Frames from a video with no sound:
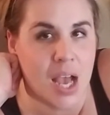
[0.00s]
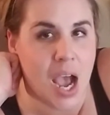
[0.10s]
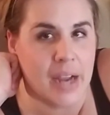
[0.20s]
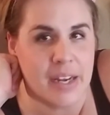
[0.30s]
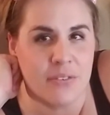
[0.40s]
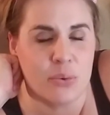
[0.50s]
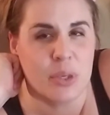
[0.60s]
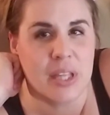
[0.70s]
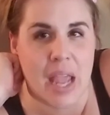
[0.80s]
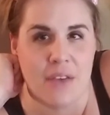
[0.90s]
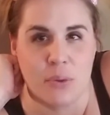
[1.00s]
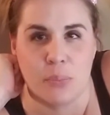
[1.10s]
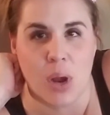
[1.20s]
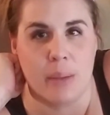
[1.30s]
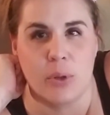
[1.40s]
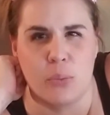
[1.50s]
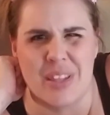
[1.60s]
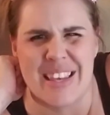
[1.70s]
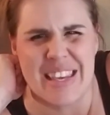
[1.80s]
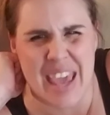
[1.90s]
I never really have a problem
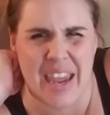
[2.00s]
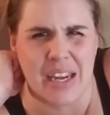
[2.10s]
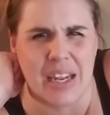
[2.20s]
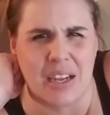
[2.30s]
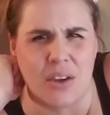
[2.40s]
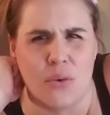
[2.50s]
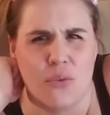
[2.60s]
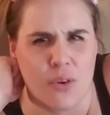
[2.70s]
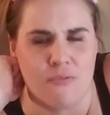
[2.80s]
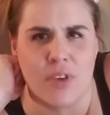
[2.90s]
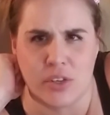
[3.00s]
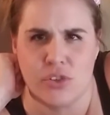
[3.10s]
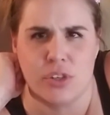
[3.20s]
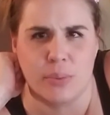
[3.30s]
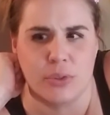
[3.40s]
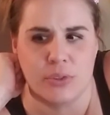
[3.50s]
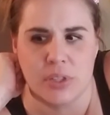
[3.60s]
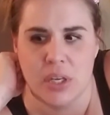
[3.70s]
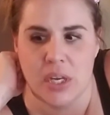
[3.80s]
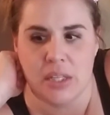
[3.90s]
with gaining from vegetables.
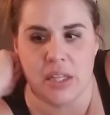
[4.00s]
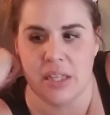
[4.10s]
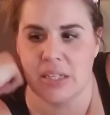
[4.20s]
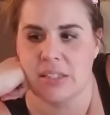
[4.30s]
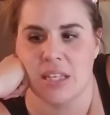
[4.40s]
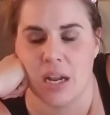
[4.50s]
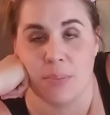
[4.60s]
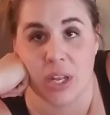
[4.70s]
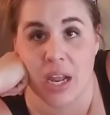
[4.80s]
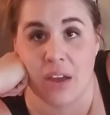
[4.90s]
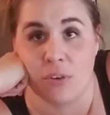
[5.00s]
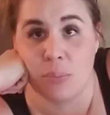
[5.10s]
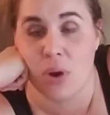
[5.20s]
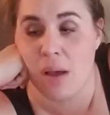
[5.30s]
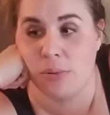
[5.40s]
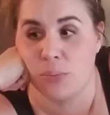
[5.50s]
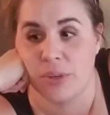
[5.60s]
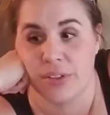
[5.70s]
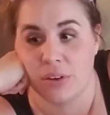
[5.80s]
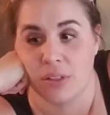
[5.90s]
The things that I'm going to have a problem
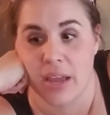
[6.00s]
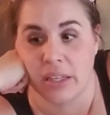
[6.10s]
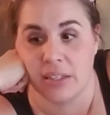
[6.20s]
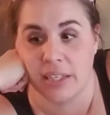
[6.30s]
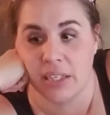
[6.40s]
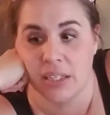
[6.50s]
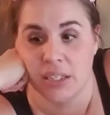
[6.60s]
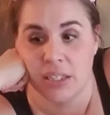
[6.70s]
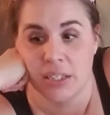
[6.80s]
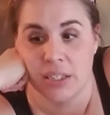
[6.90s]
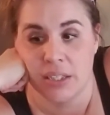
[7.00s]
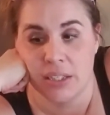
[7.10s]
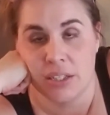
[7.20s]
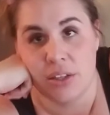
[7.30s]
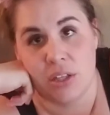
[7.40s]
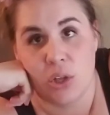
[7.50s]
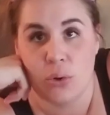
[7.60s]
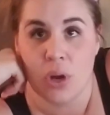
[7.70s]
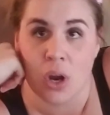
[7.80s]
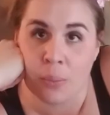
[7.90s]
with are likely the low
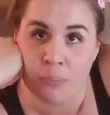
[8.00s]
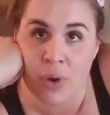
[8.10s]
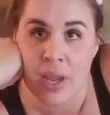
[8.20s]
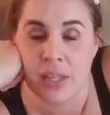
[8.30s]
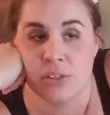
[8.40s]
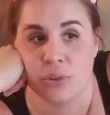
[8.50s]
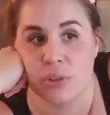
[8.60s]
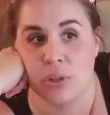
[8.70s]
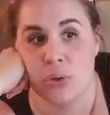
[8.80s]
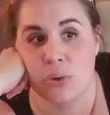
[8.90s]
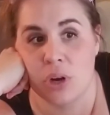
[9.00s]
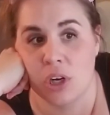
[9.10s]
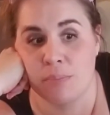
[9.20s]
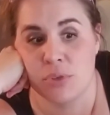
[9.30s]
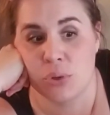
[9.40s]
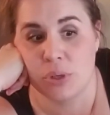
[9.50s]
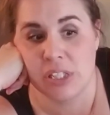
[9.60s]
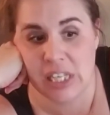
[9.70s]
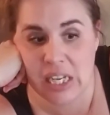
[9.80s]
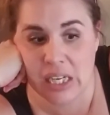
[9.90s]
carb breads or the low carb
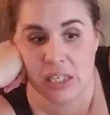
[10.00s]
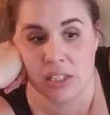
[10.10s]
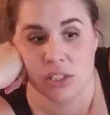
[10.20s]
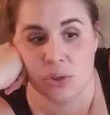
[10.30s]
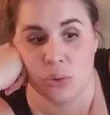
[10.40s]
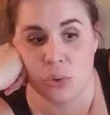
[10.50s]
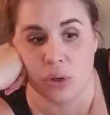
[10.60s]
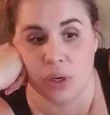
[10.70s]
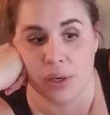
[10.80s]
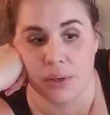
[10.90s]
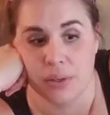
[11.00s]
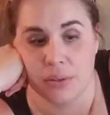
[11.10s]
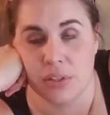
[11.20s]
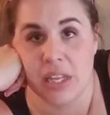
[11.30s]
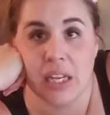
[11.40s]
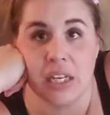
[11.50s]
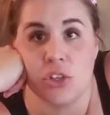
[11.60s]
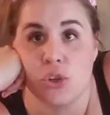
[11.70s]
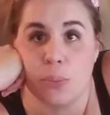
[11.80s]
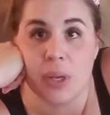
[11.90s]
tortillas or eating
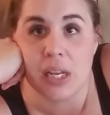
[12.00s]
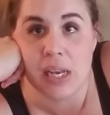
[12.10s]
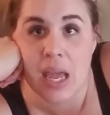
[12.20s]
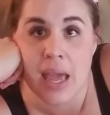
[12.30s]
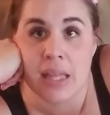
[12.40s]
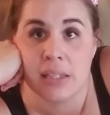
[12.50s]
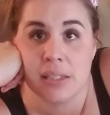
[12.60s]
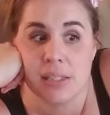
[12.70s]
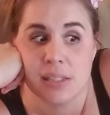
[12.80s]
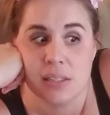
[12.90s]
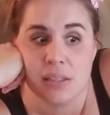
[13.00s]
too many nuts.